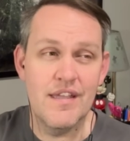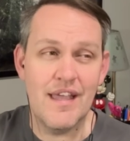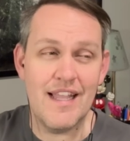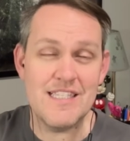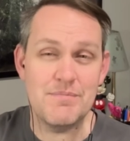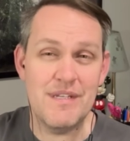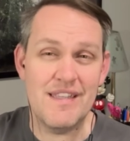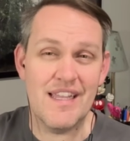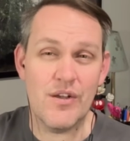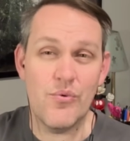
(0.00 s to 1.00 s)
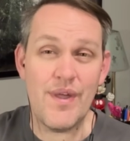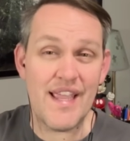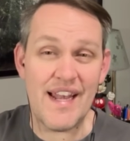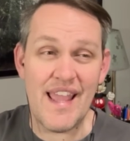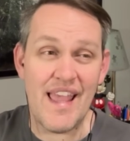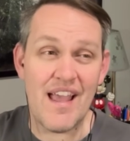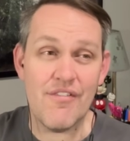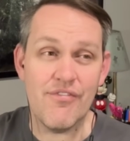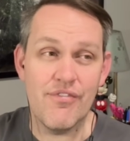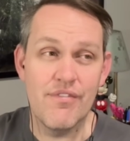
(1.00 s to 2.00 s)
I'd spent like a week and a
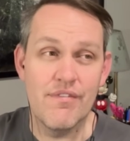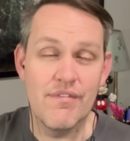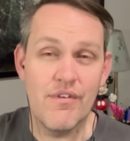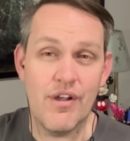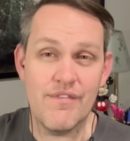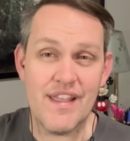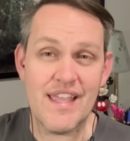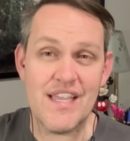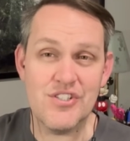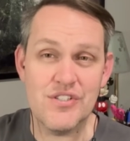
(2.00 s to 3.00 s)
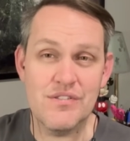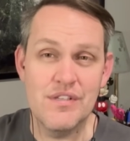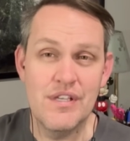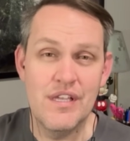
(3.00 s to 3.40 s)
half on vacation